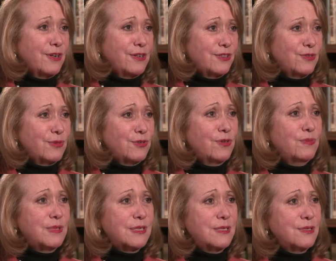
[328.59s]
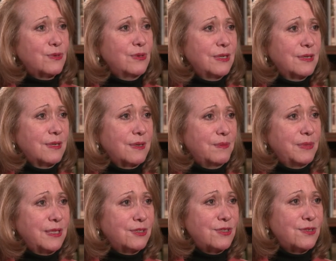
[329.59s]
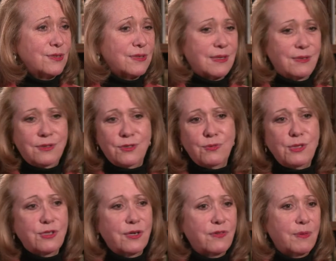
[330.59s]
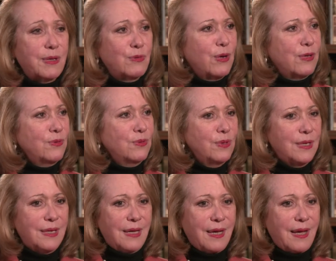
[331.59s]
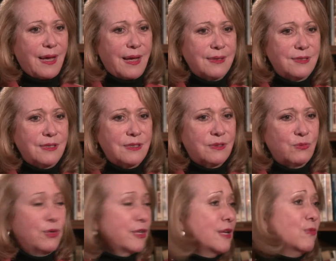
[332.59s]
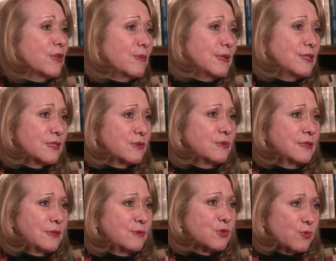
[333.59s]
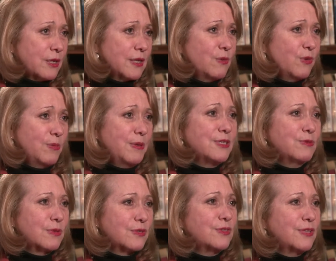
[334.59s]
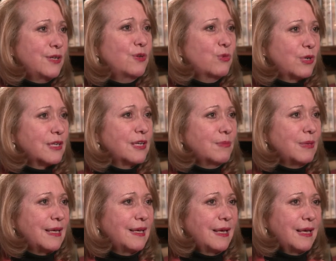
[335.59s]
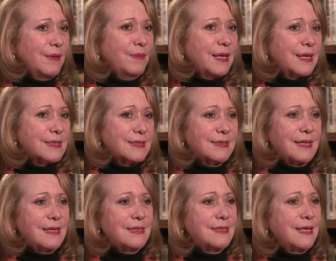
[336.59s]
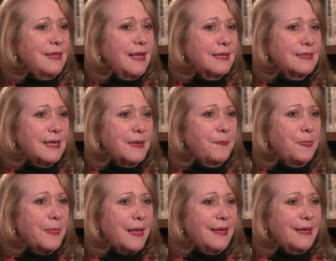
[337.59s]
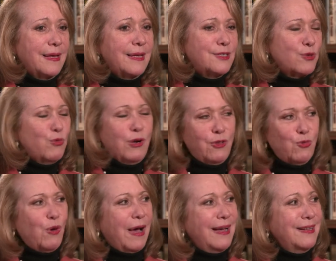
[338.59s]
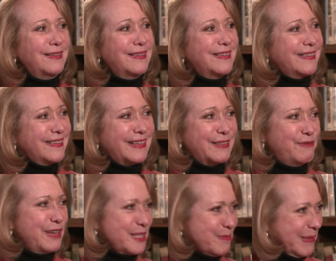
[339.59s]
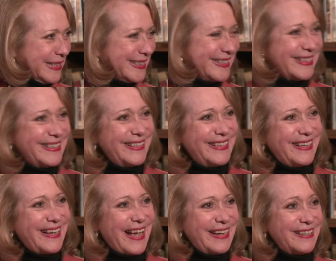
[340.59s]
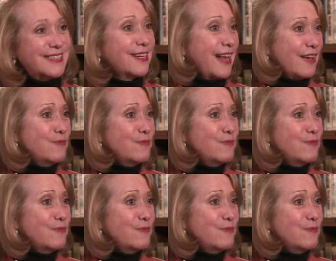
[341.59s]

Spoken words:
she went to the business school in Colombia, and she just returned from NYU, and she's working with me. She was working with me, and she will continue working me, because they see that it's a worthwhile investment, and it's a life